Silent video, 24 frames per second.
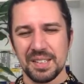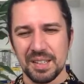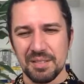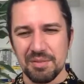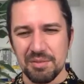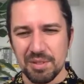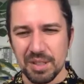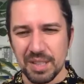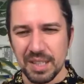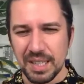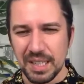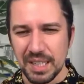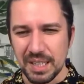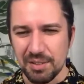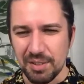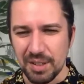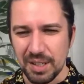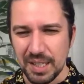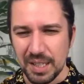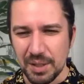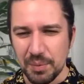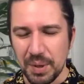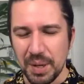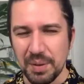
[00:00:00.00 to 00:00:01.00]
They really,
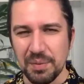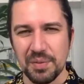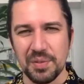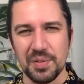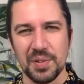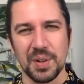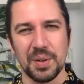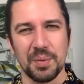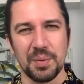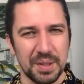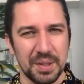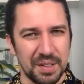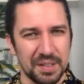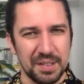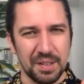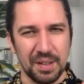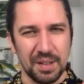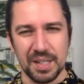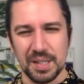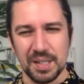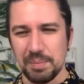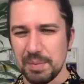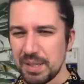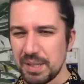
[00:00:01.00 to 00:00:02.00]
really went for it with the
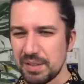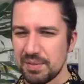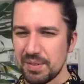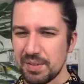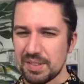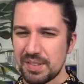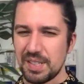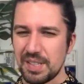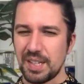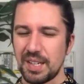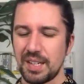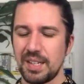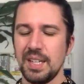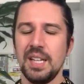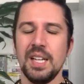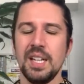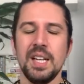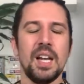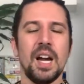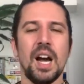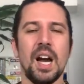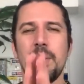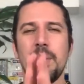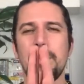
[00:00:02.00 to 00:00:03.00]
signing of the Mitrovic, didn't
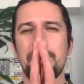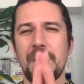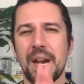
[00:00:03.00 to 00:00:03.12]
they?